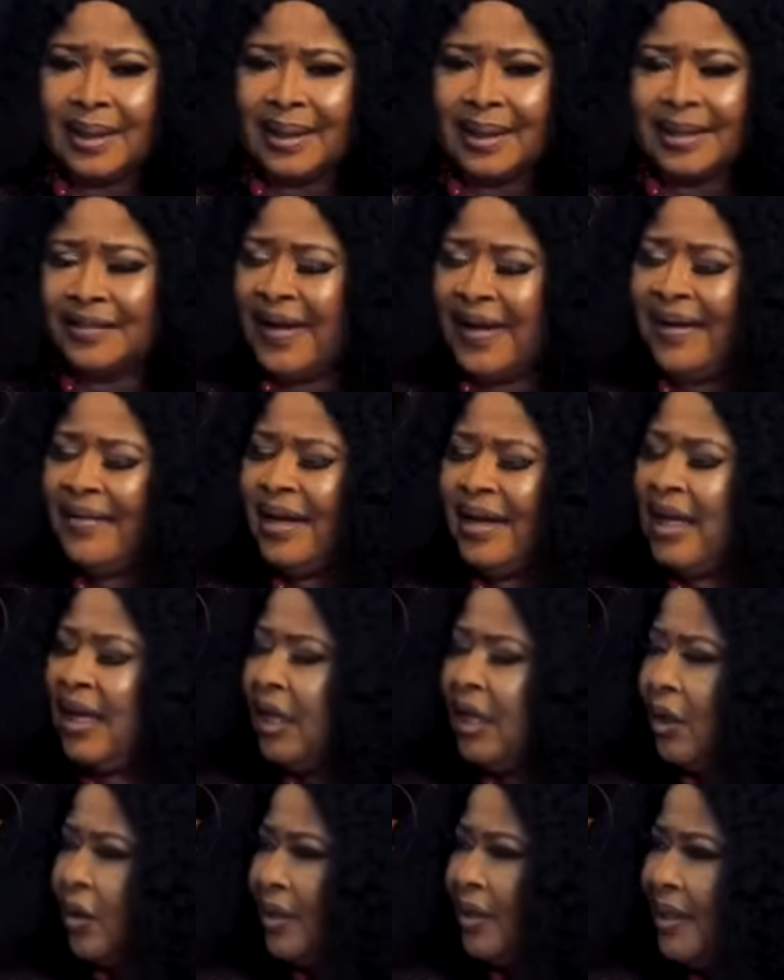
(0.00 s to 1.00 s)
It's very
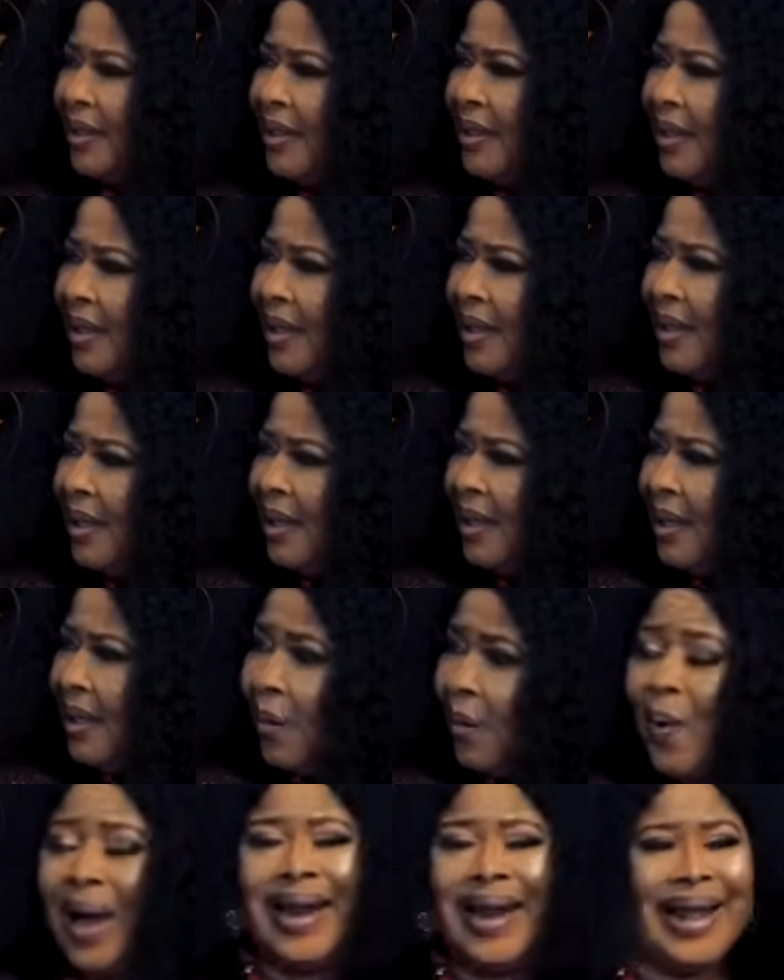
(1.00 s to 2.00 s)
ridiculous.
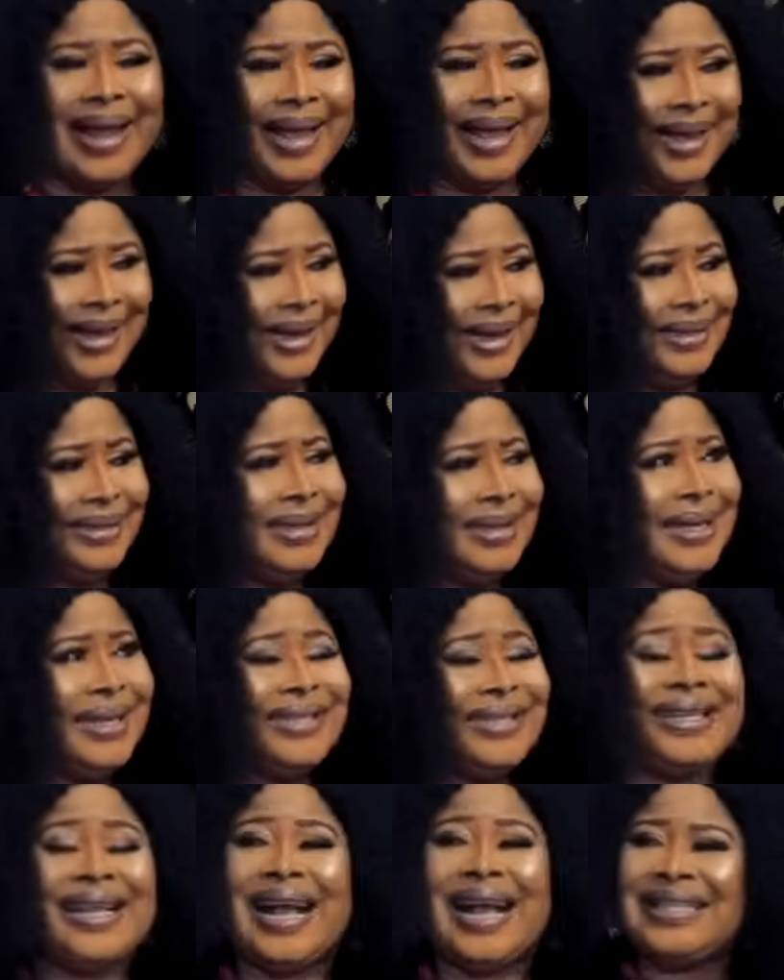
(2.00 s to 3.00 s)
while I heard
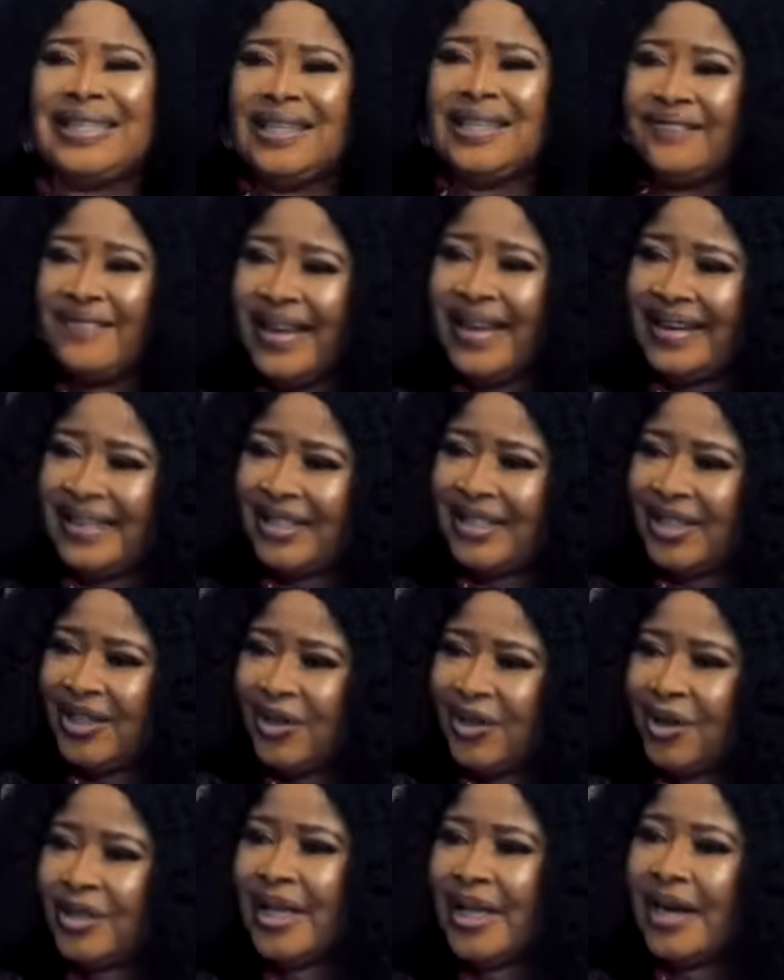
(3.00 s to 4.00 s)
she has a very
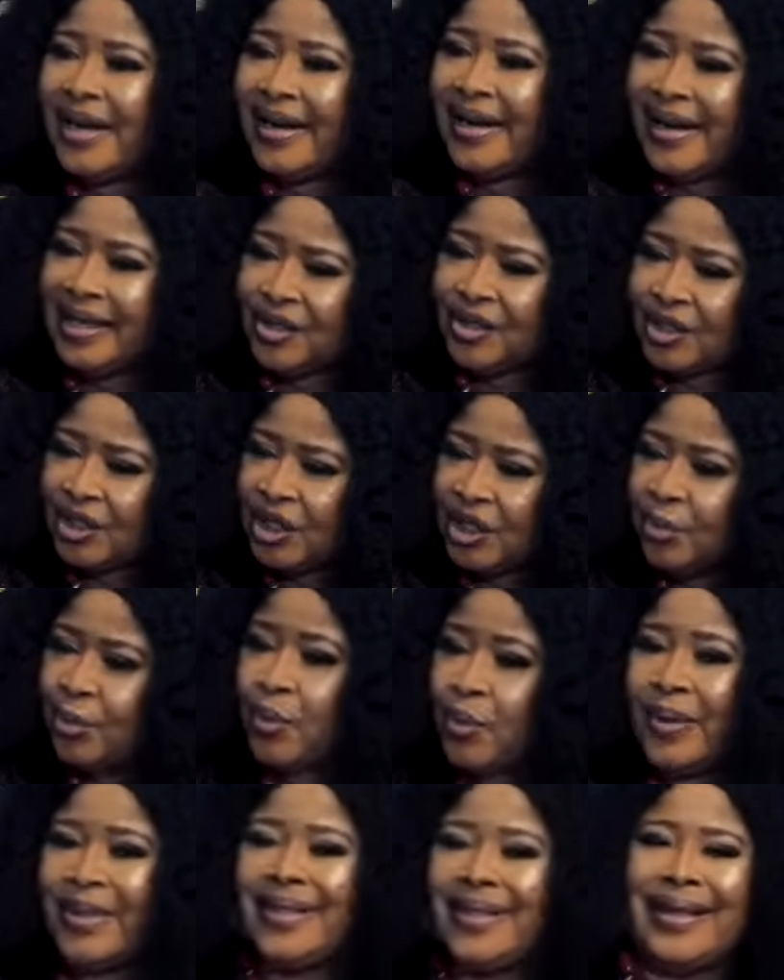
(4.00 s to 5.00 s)
serious relationship
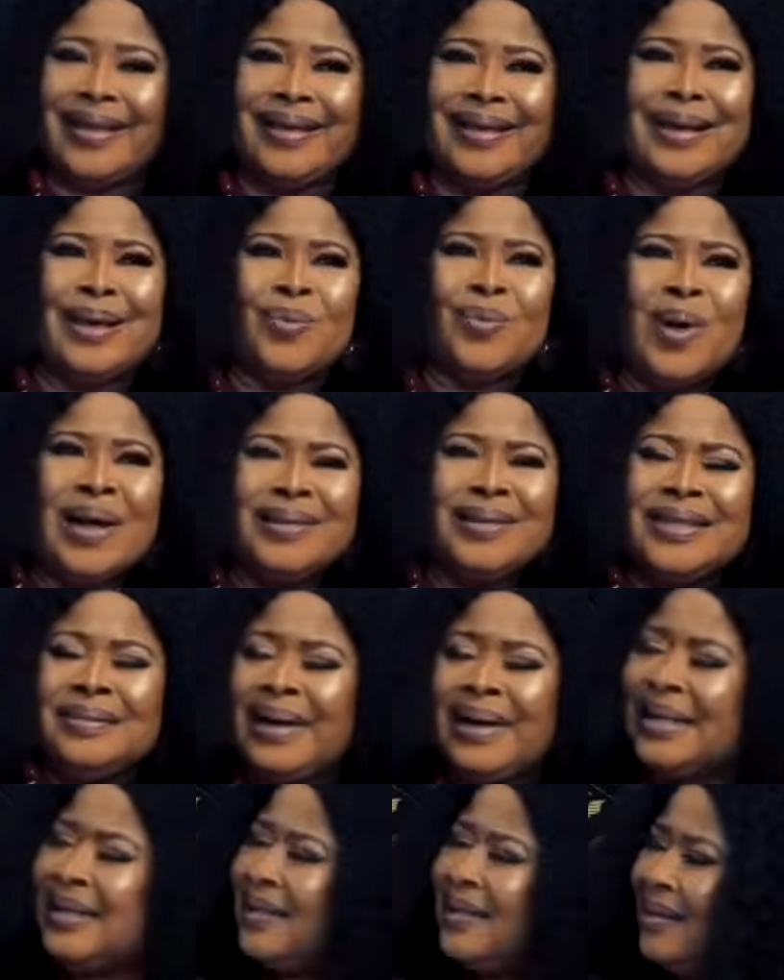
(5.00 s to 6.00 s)
with a wealthy
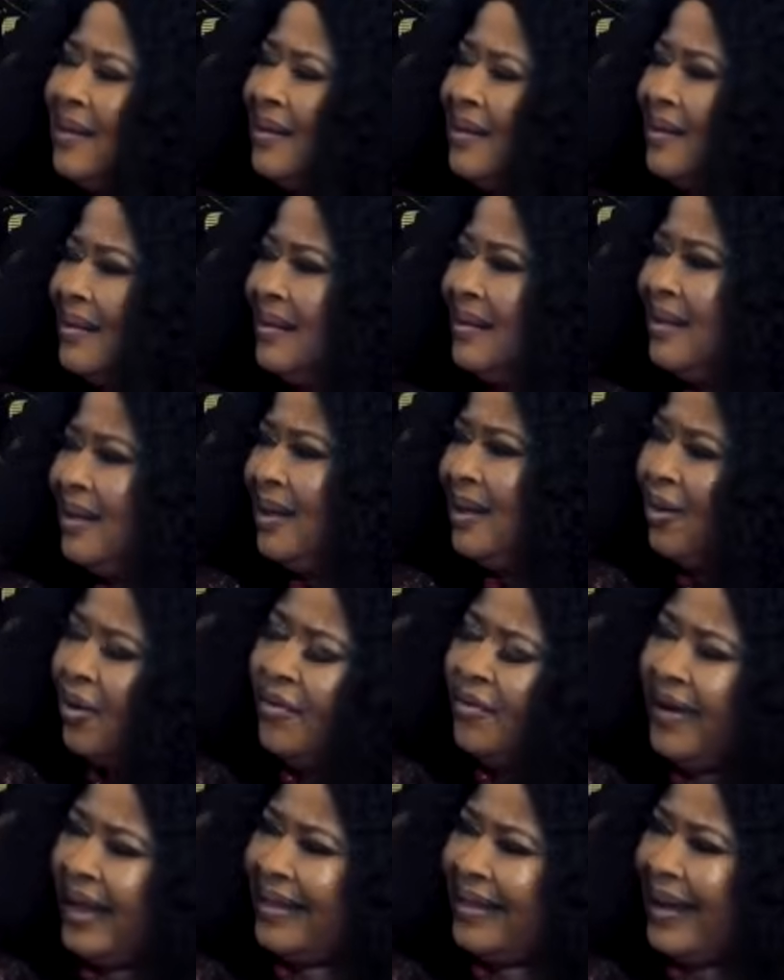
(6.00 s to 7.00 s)
man's son
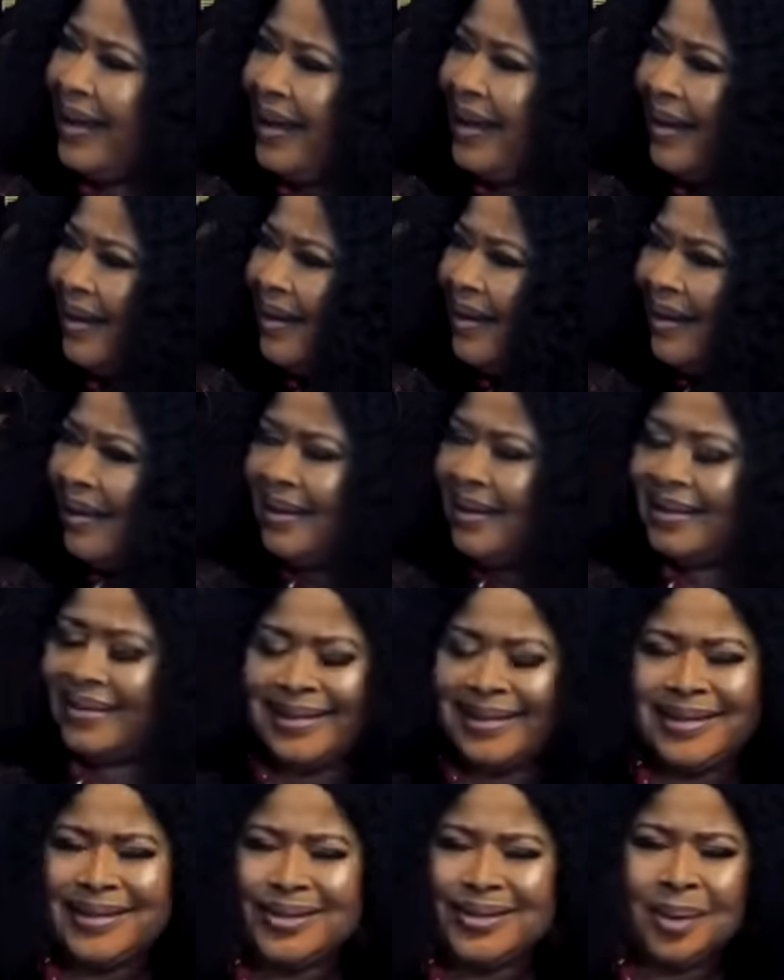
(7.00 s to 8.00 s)
over there.
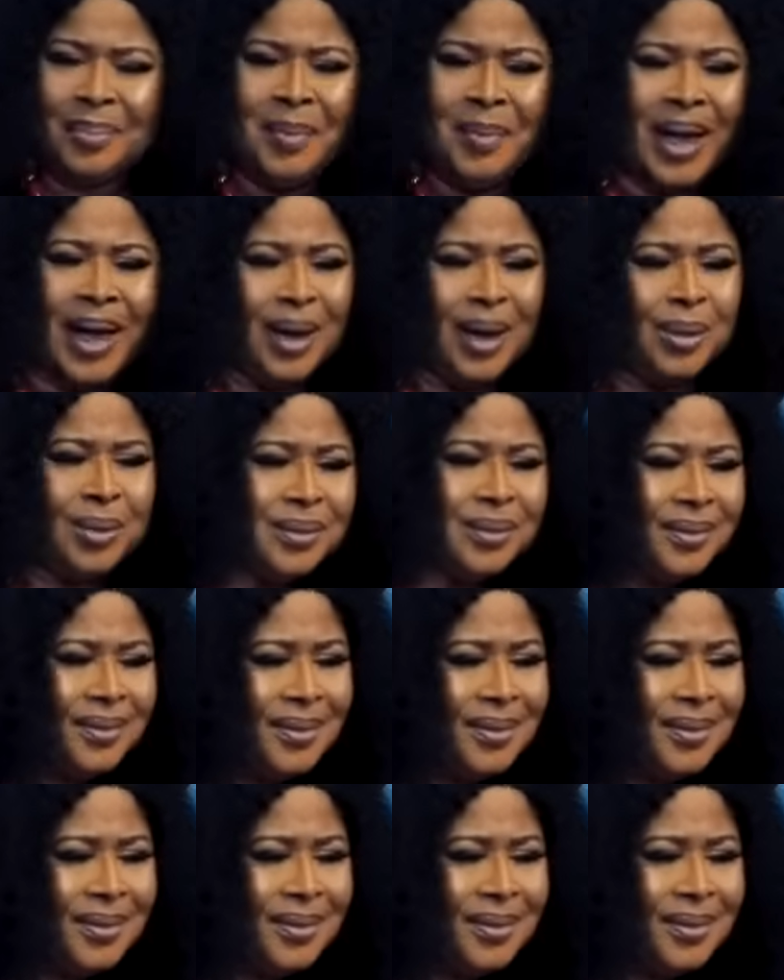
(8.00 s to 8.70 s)
This is somehow.